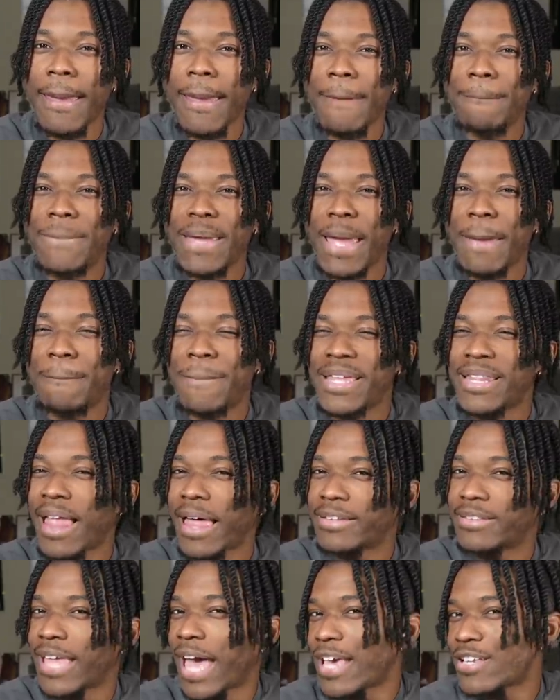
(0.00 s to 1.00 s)
and and be
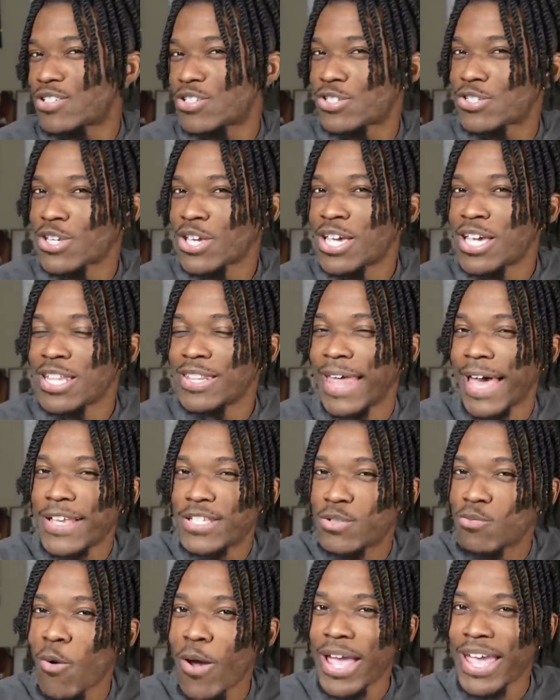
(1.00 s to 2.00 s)
like, that's
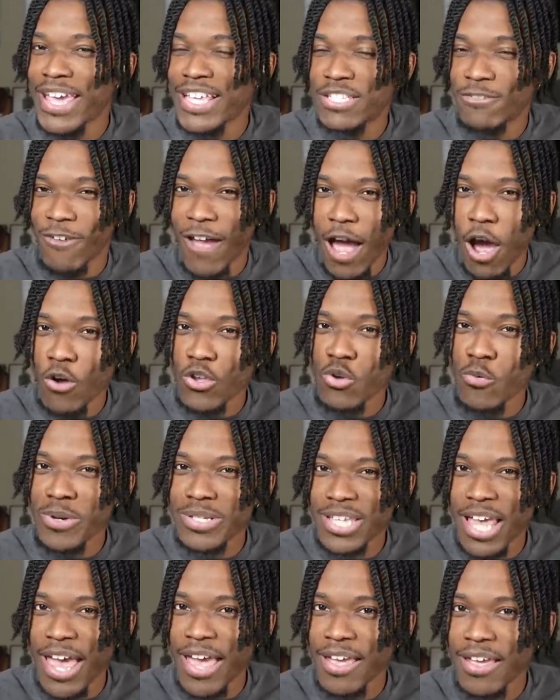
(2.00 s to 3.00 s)
that's what his value
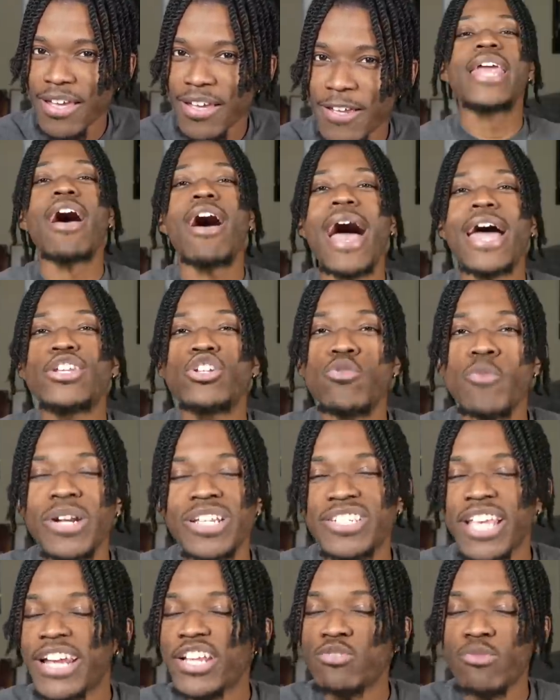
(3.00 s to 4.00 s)
was at? Now, I do want
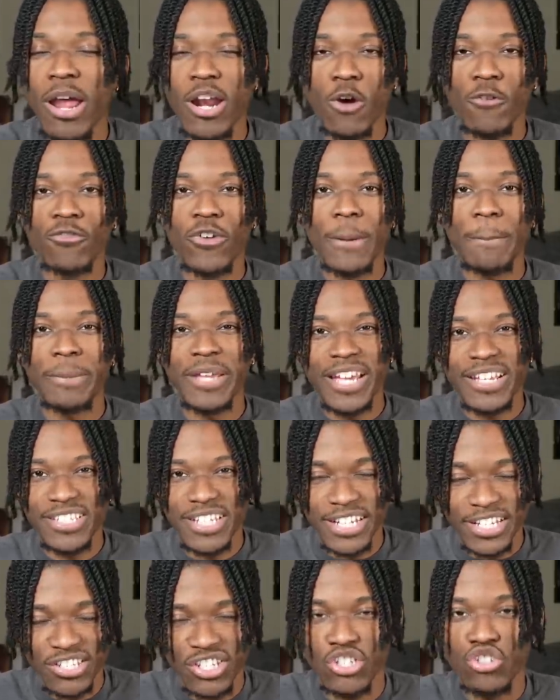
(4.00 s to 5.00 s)
to say this right off rip because
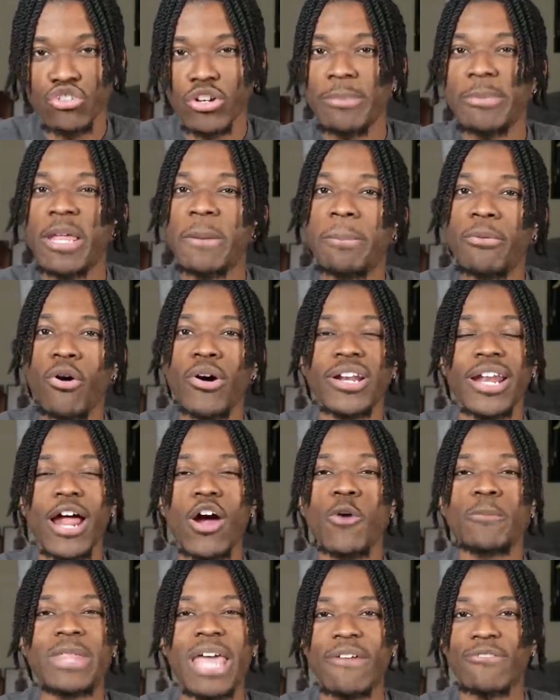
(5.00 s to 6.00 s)
it is extremely important. I
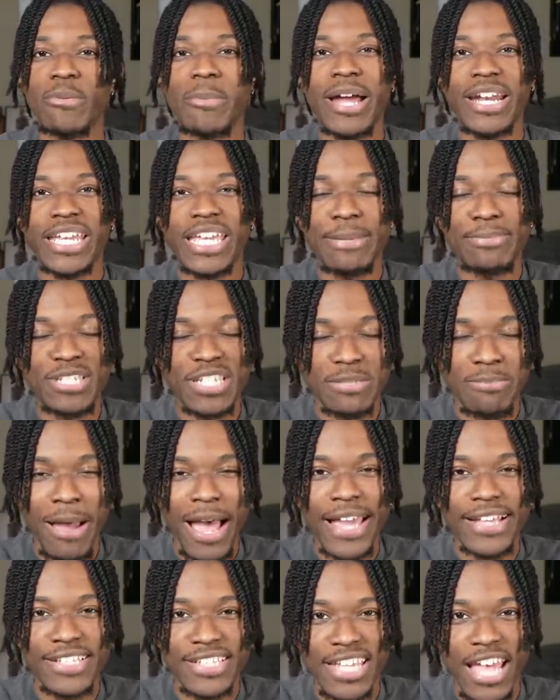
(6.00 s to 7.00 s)
hope that everybody keeps this
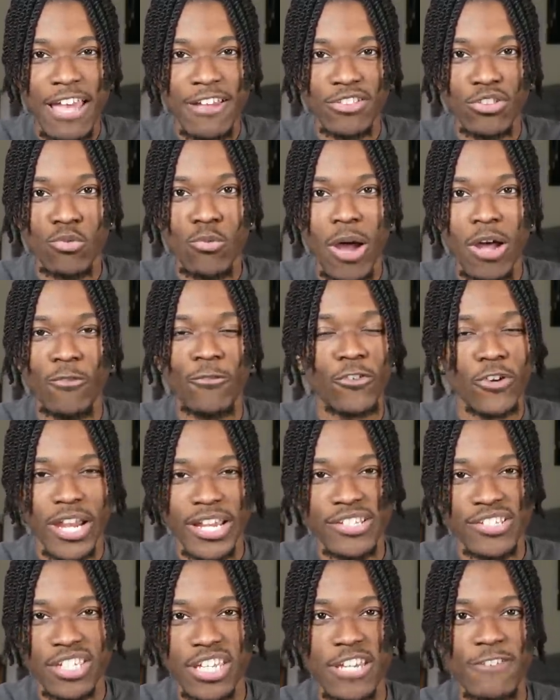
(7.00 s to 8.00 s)
mindset throughout free
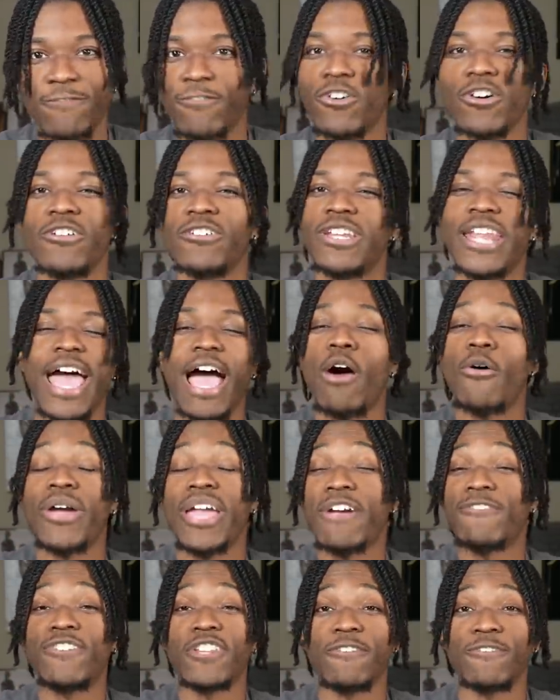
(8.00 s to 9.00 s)
agency for now
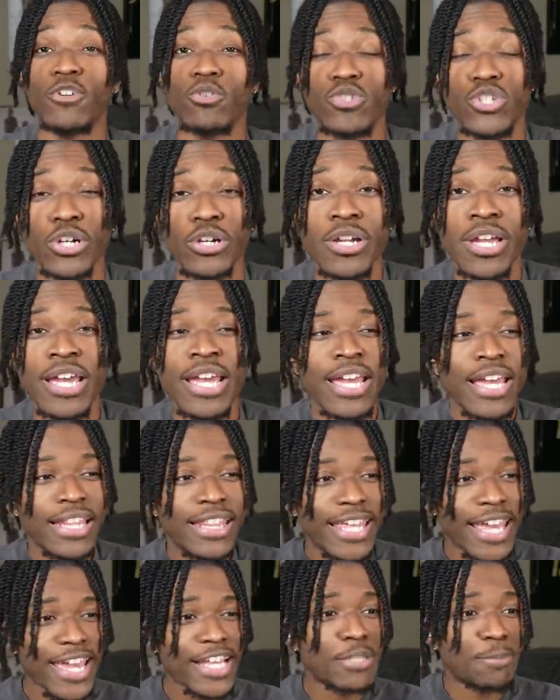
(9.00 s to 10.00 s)
and for the future.
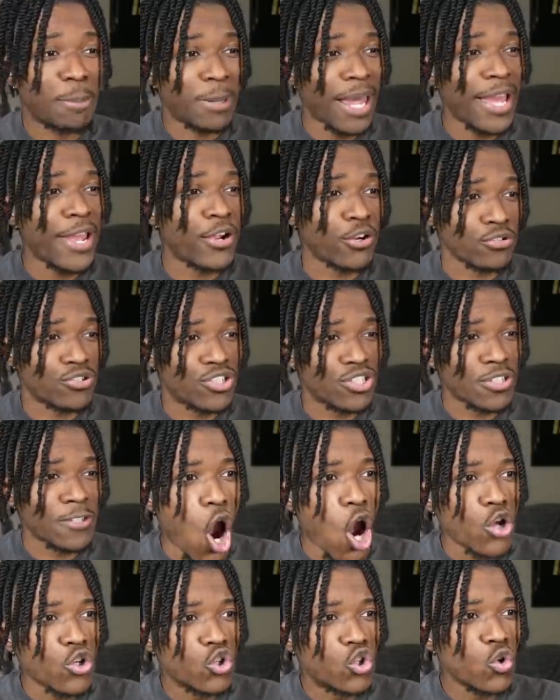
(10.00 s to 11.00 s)
These players
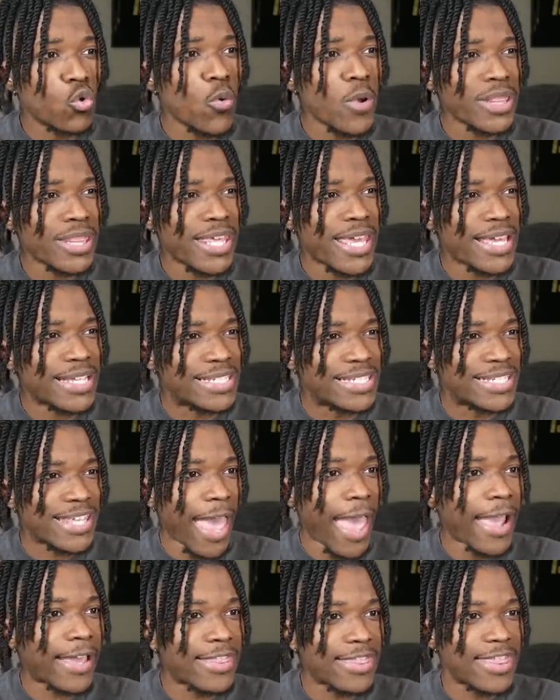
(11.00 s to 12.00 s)
are doing the
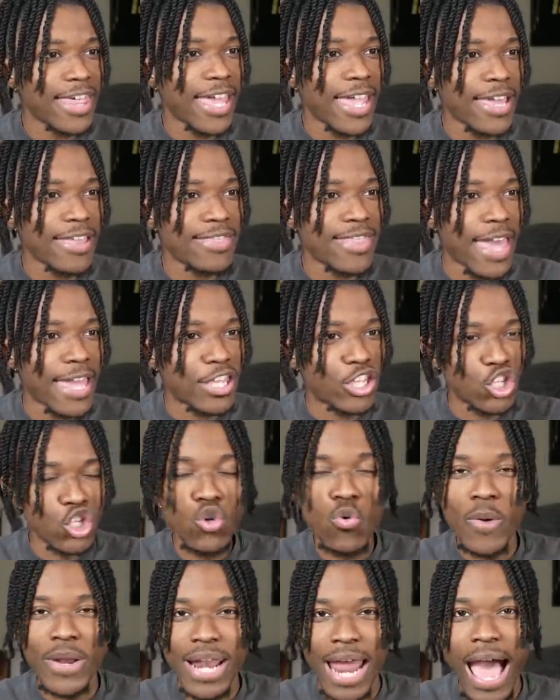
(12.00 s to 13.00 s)
exact thing that
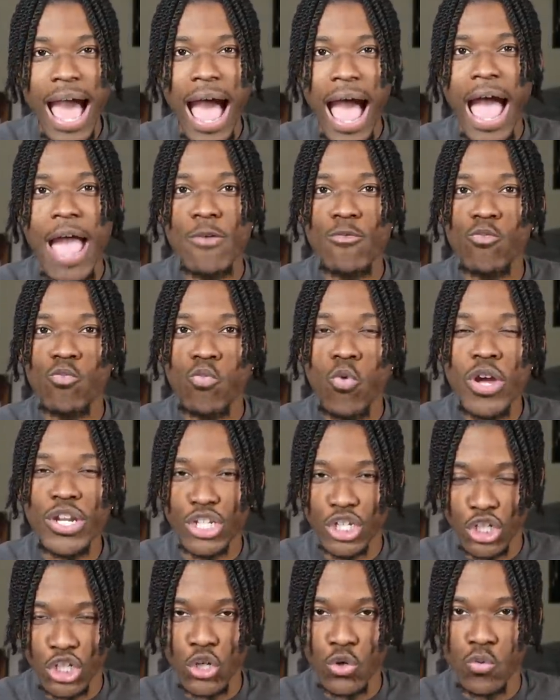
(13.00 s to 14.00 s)
you and I
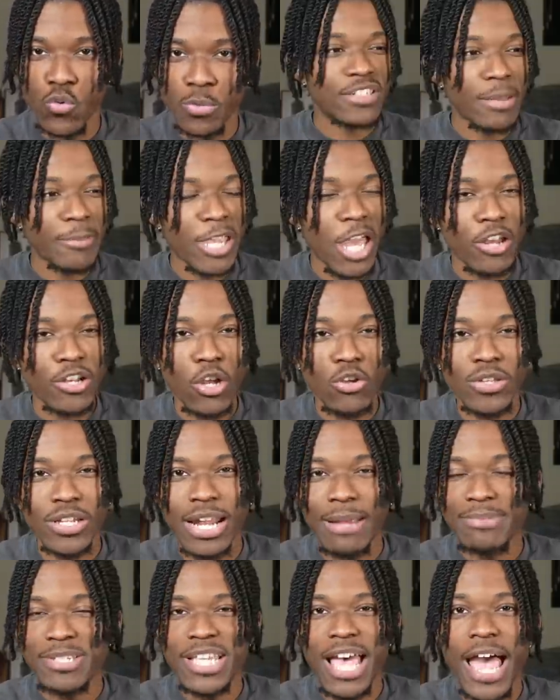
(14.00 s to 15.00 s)
would do. Some of y'all know
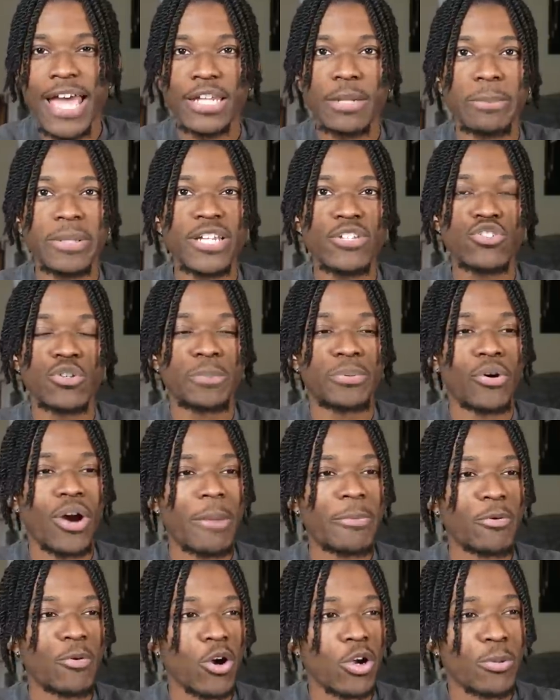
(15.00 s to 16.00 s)
that I'm signed to Bleacher
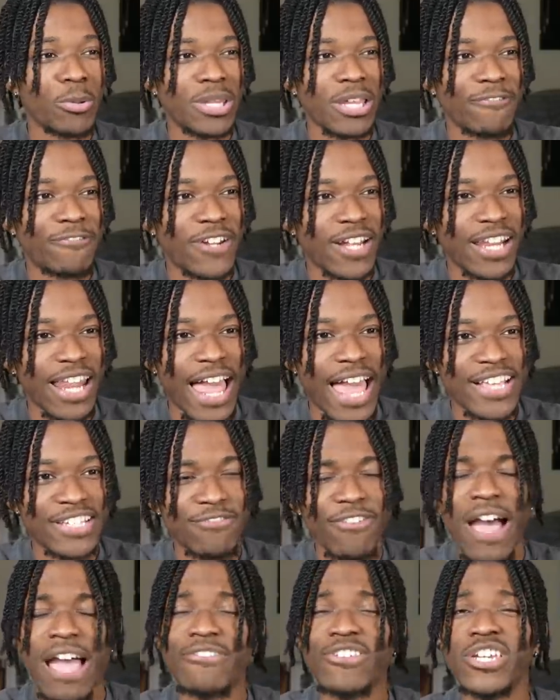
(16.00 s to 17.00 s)
Report. I've been working with them for the
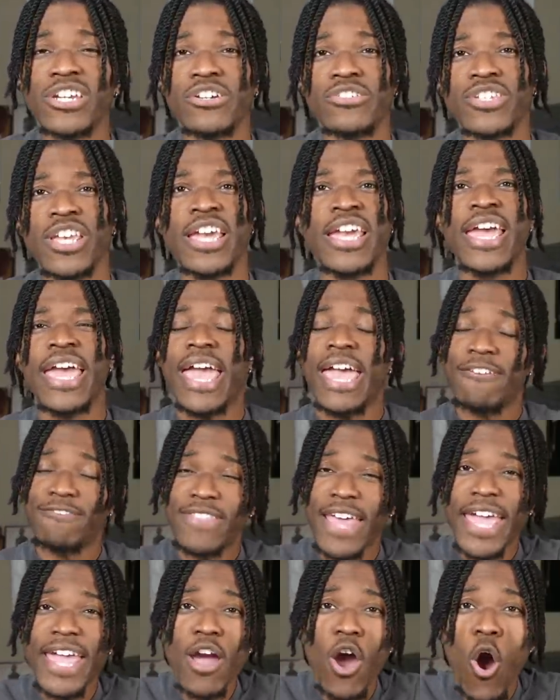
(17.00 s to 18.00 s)
last five years.
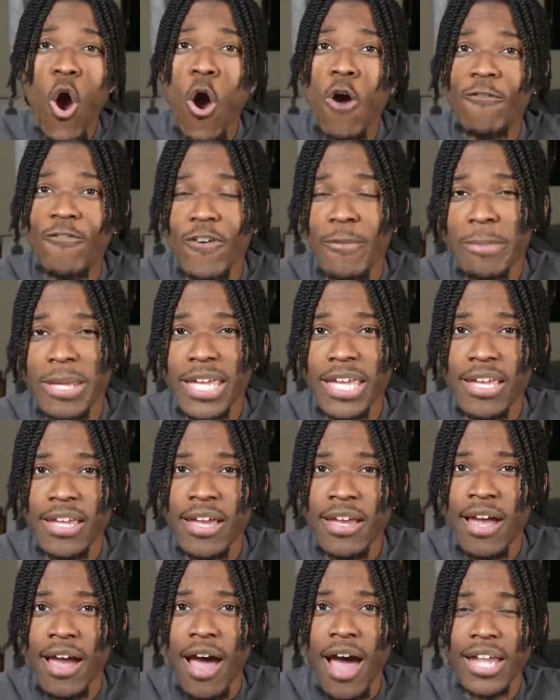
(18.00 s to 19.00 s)
If they offer
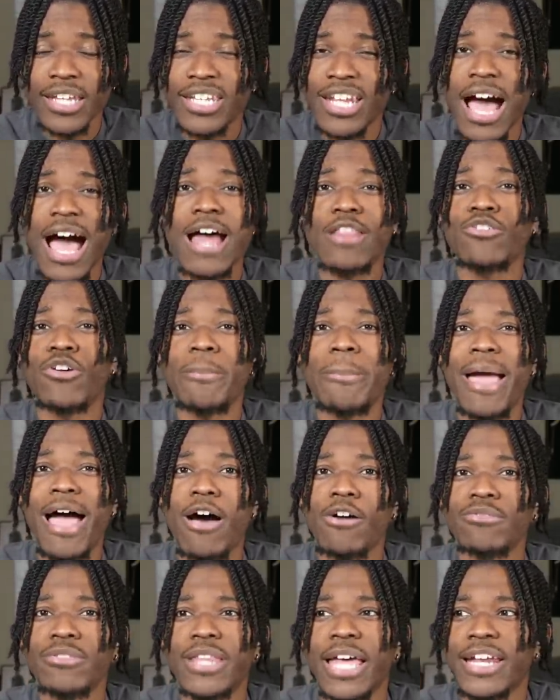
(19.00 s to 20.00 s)
me a dollar
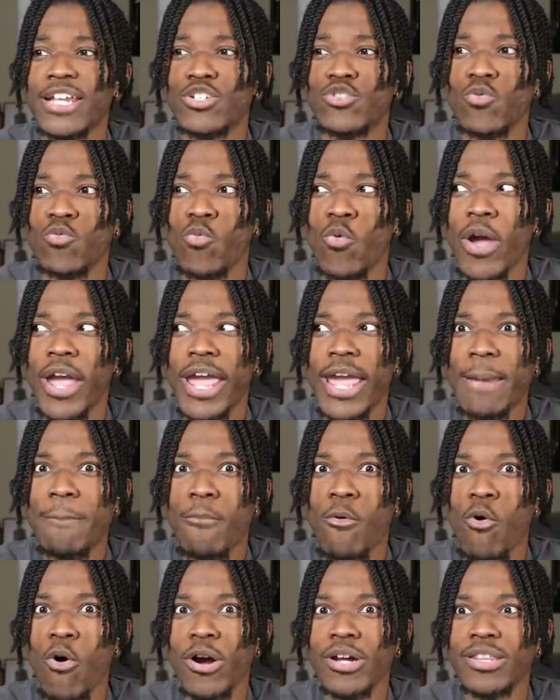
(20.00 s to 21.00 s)
amount that is way
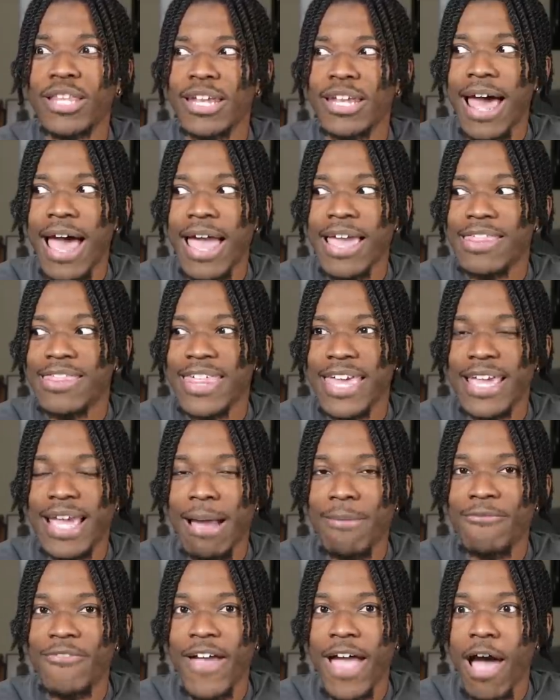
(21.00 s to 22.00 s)
more I think
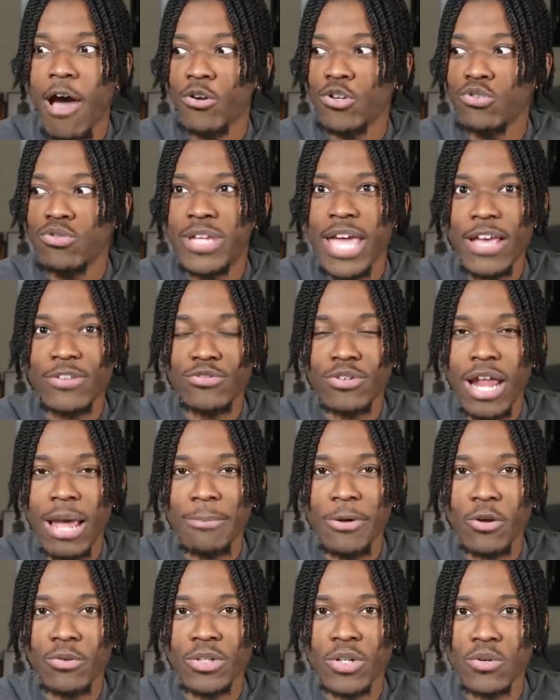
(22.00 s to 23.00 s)
I'm valued, guess what
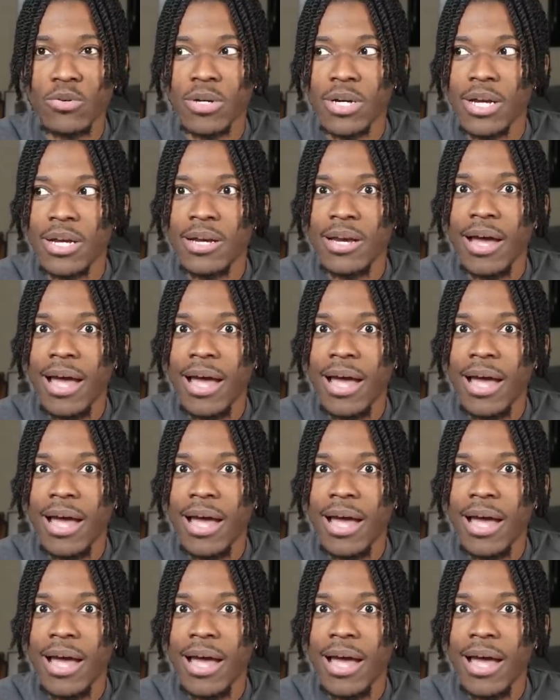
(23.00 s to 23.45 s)
I'm going to do?